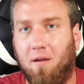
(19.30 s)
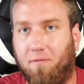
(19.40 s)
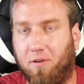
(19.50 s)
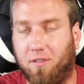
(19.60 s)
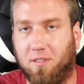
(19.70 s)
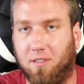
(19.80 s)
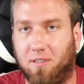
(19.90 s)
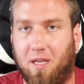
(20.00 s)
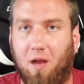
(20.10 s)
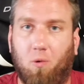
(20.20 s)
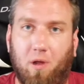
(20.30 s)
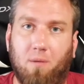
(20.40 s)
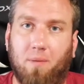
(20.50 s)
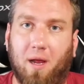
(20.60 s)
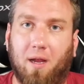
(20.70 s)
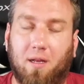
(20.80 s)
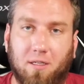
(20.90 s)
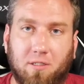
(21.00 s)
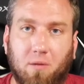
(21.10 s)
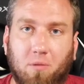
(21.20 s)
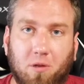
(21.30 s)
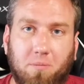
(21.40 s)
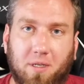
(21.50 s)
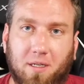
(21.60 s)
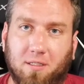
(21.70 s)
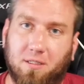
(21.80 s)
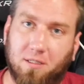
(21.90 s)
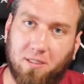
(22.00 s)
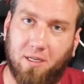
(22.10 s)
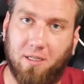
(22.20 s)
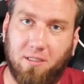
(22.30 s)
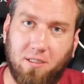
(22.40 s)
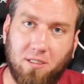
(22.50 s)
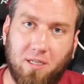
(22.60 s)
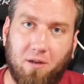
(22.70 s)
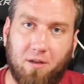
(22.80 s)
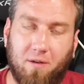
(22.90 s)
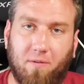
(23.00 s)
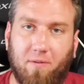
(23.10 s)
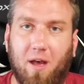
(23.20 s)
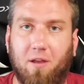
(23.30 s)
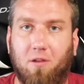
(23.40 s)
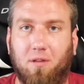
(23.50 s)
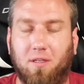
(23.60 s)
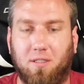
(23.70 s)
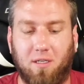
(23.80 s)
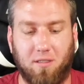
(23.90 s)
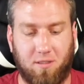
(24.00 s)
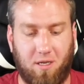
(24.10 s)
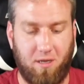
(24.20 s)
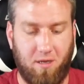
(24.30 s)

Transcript: versus how well my custom loop does to see just how good of a value this is.